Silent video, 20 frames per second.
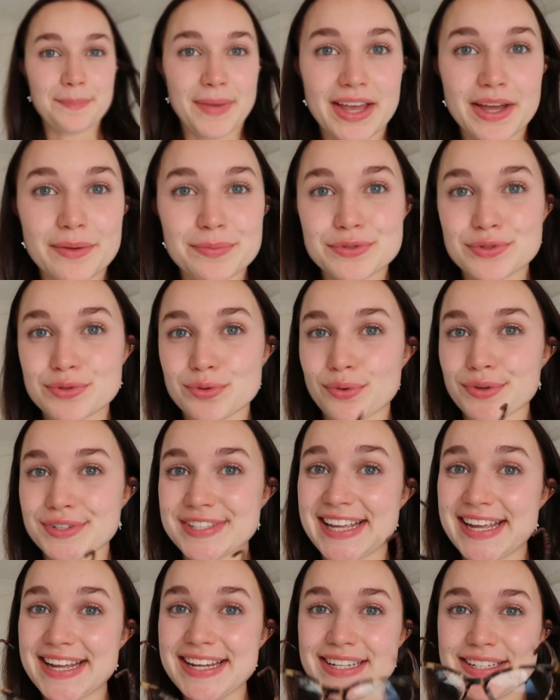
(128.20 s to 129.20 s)
Makeup
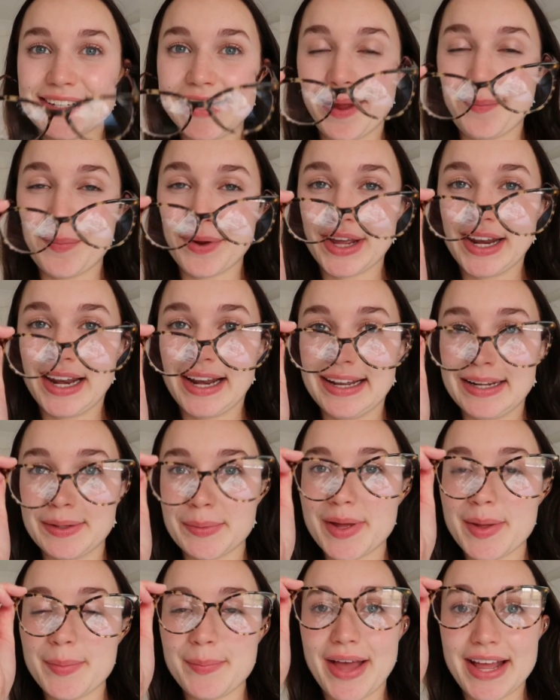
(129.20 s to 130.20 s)
sorted, I'm looking a little
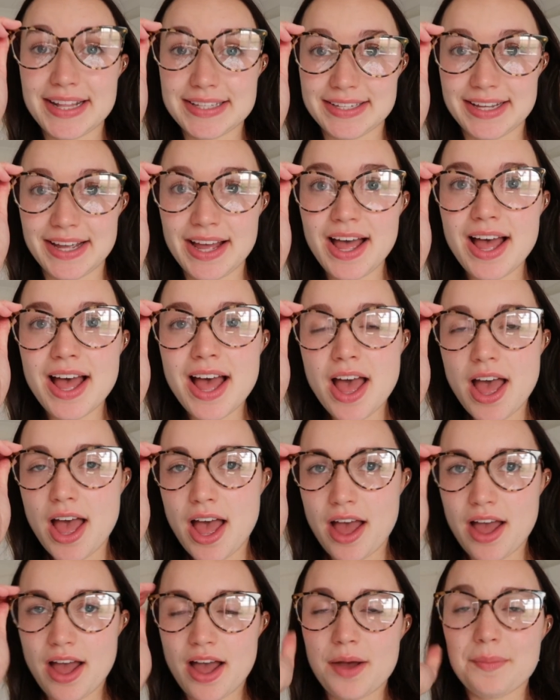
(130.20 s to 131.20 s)
bit better,
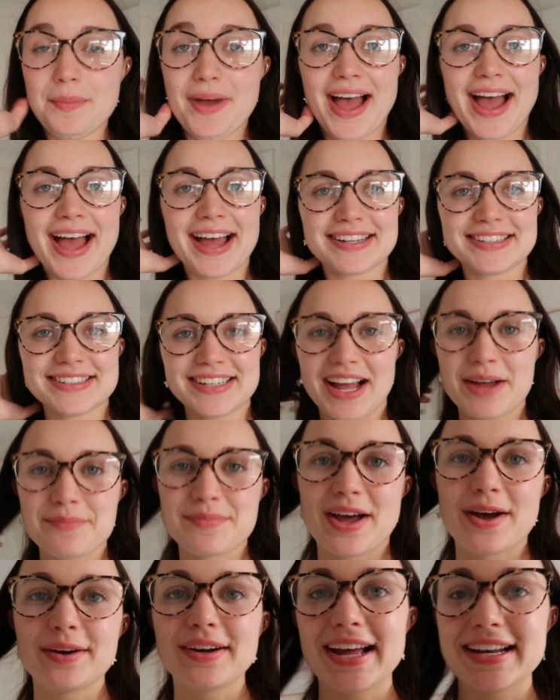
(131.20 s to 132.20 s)
and I'm
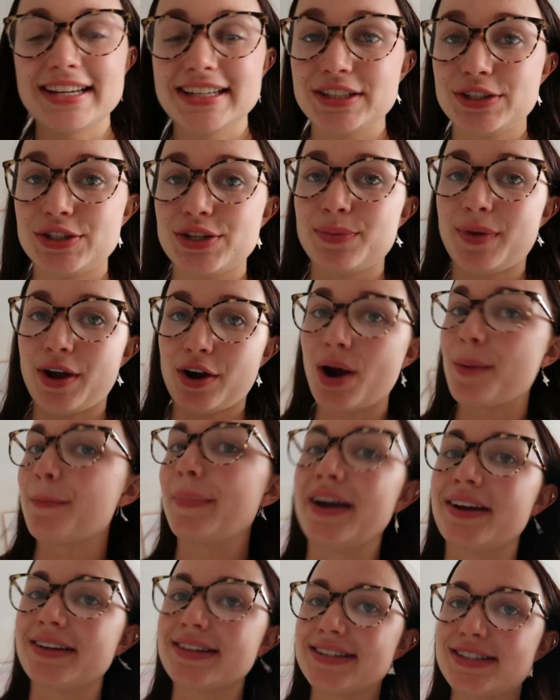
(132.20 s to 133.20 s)
now heading to my
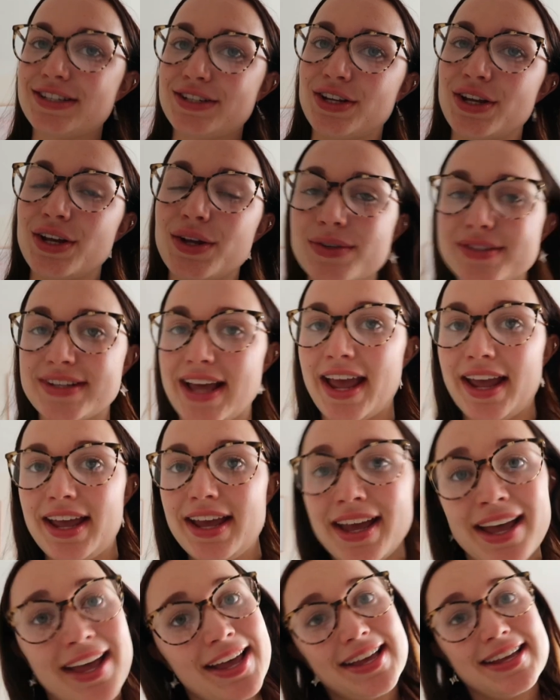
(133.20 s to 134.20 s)
grandparents to say
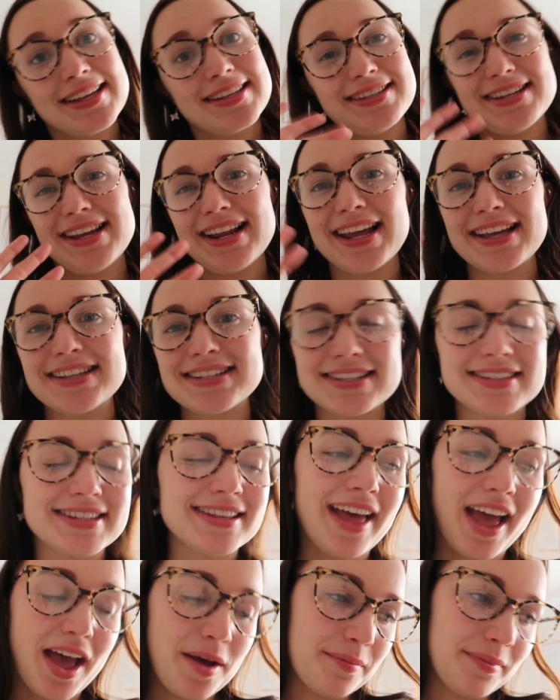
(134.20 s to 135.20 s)
see you later to
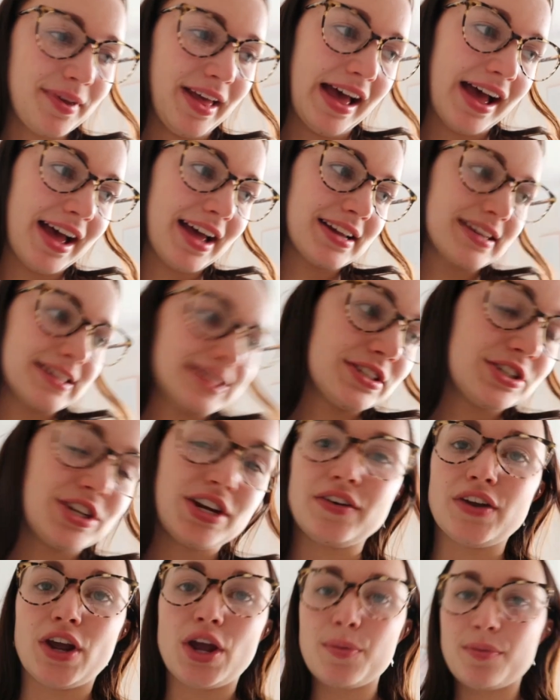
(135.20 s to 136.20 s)
them and
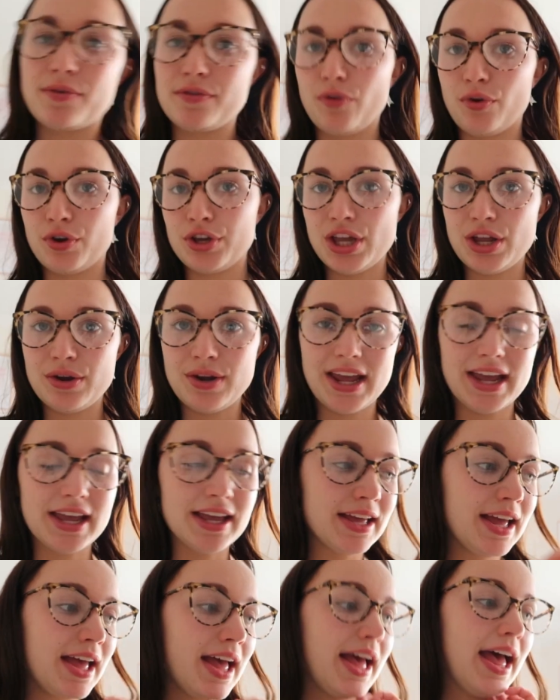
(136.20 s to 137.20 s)
cheerio before
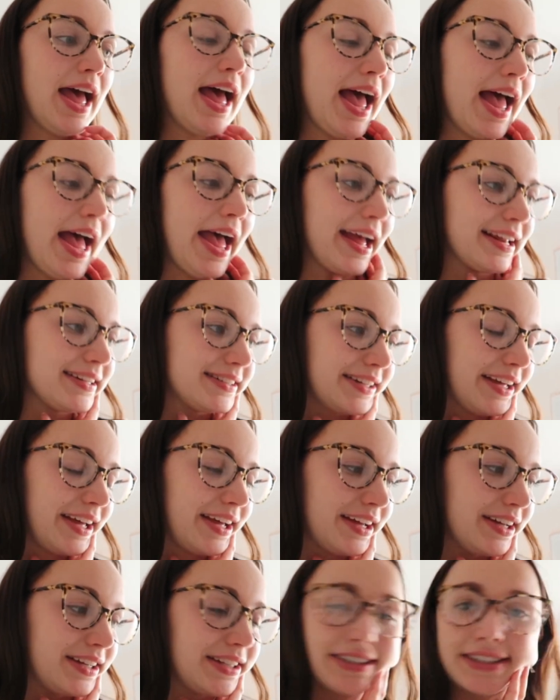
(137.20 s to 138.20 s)
uni. And
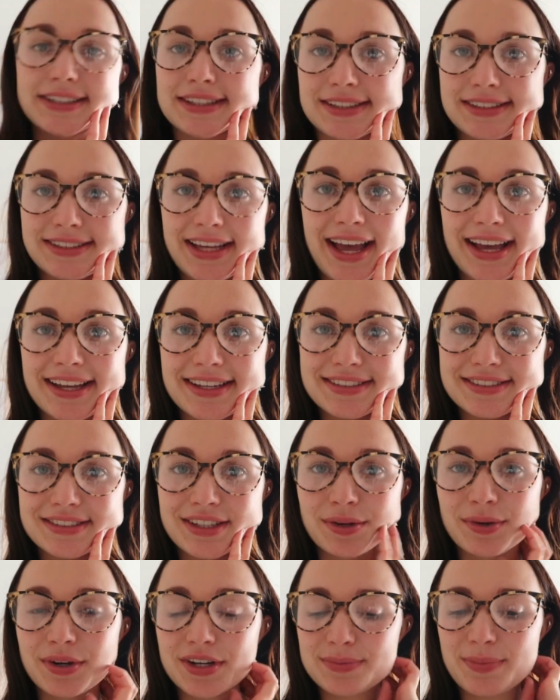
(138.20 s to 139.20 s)
yeah,
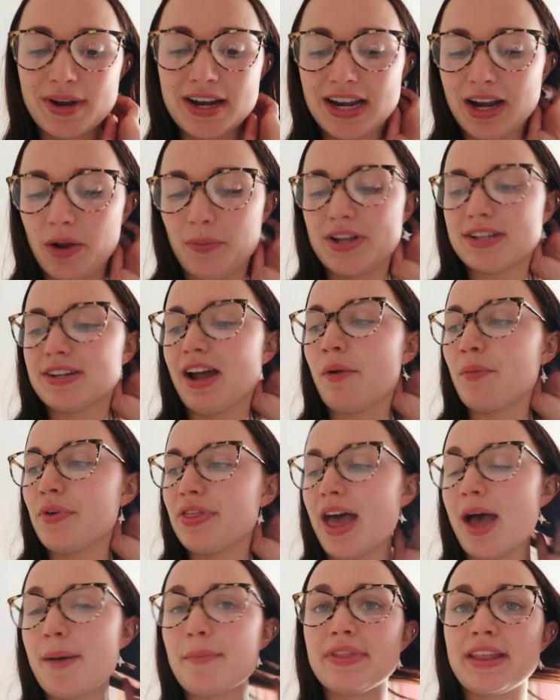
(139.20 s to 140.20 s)
so I'm going to spend a little bit of time
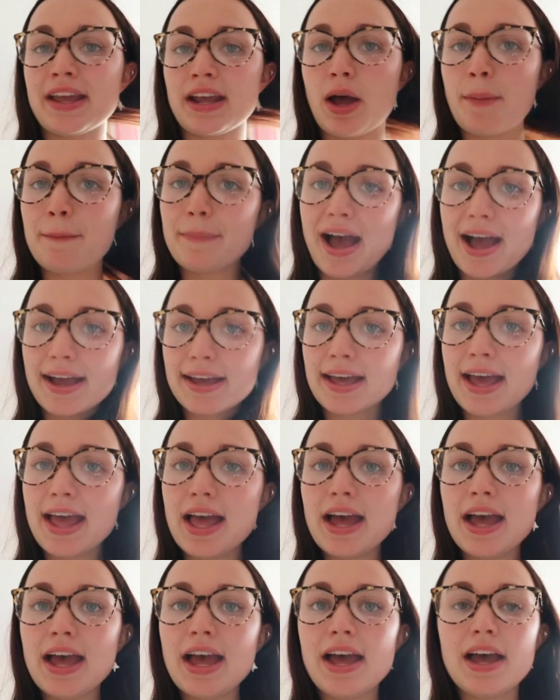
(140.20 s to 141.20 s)
with them and then come back,
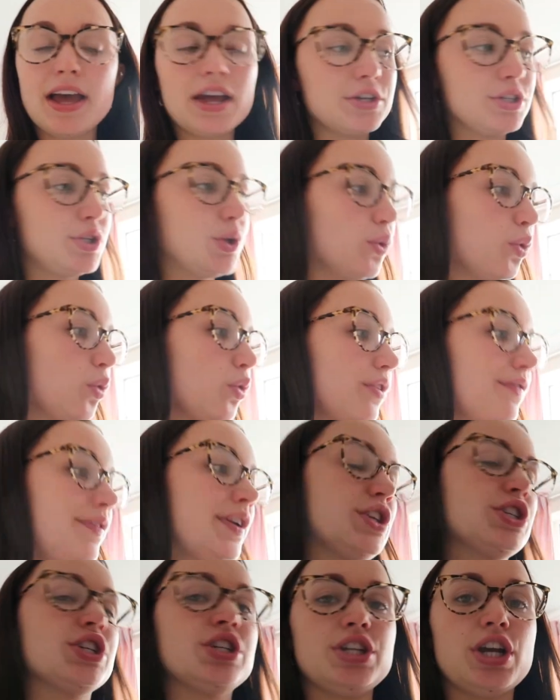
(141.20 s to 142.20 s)
do all the
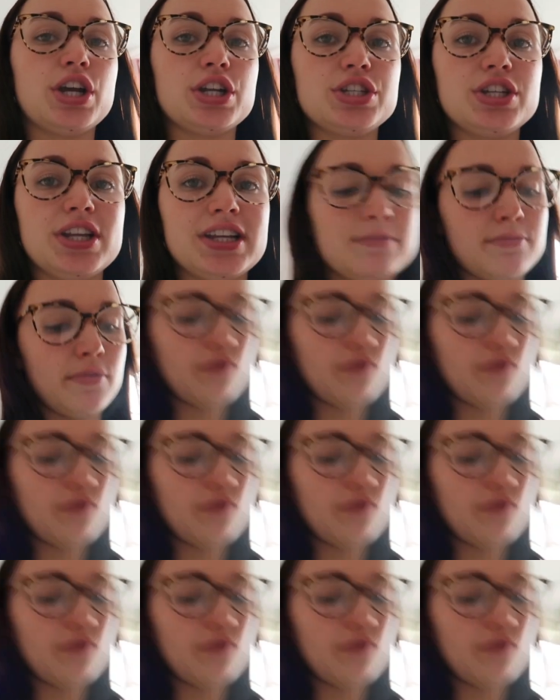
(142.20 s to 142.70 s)
finishing touches.